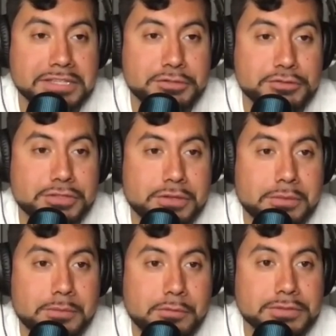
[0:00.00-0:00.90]
you used to
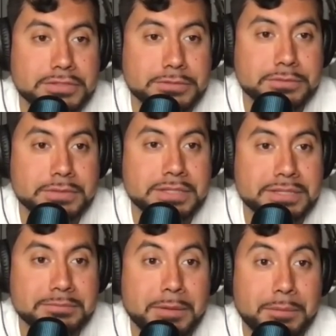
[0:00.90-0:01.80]
come over to.
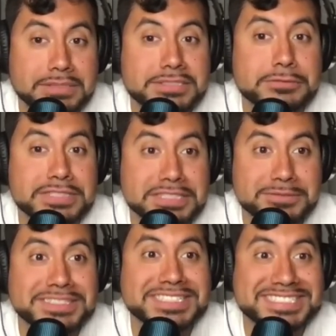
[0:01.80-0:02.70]
My mom still live
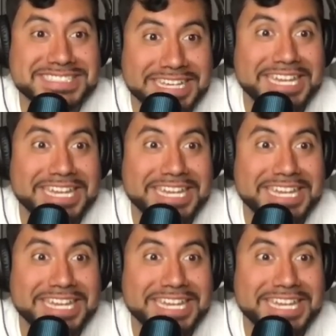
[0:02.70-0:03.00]
in the same